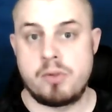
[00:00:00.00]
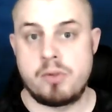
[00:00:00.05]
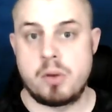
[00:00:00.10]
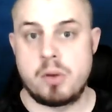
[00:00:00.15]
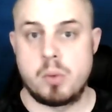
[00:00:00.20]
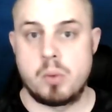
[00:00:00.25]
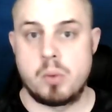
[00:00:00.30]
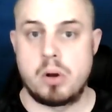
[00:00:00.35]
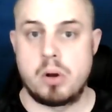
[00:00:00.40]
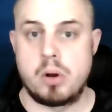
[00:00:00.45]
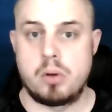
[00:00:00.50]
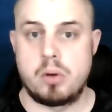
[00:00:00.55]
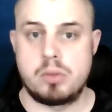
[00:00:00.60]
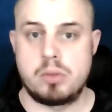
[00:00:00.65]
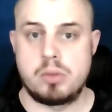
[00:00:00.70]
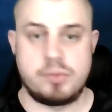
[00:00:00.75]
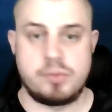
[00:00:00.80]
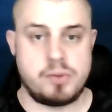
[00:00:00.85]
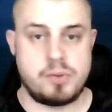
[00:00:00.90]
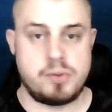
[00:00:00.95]
and we're like, what
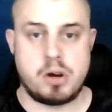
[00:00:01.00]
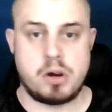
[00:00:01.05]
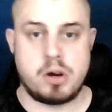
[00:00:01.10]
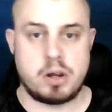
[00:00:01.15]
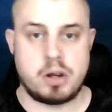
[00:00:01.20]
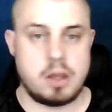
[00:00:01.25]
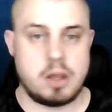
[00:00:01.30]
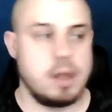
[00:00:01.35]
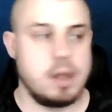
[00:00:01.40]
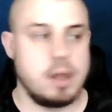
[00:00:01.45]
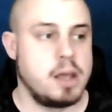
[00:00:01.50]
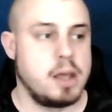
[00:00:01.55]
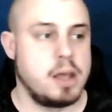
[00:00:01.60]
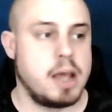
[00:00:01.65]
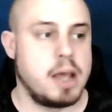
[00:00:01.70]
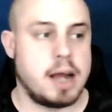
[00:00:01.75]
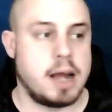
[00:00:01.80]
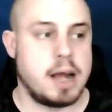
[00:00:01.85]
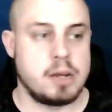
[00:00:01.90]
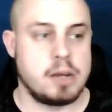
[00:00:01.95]
the fuck?
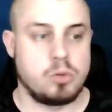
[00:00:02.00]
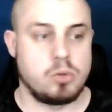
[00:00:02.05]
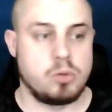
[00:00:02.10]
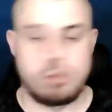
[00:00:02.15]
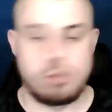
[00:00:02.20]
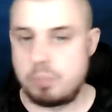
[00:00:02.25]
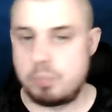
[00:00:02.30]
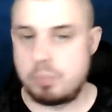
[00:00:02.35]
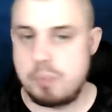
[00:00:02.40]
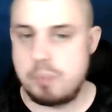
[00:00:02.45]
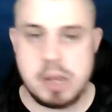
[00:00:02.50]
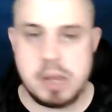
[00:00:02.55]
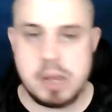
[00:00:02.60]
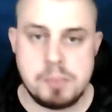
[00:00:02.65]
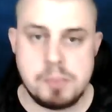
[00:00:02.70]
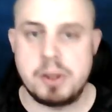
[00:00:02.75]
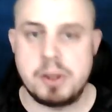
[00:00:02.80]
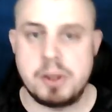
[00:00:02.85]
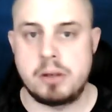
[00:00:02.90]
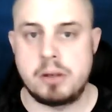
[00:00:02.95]
And it was just
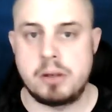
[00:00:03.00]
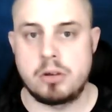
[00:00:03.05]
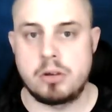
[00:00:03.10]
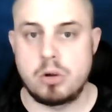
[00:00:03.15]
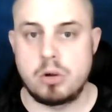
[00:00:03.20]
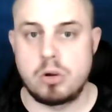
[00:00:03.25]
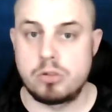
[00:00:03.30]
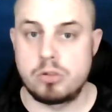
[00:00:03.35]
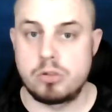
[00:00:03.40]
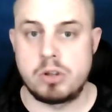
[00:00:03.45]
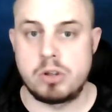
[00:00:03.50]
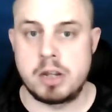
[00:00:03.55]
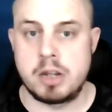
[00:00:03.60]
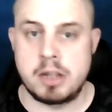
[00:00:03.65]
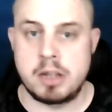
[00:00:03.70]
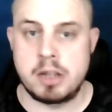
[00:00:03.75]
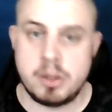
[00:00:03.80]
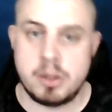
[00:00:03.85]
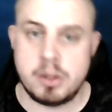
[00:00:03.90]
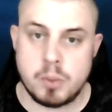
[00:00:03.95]
beeping constantly.
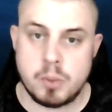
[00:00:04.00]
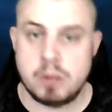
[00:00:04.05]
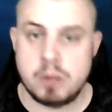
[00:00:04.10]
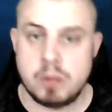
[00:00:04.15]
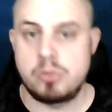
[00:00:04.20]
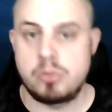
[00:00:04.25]
Then it went up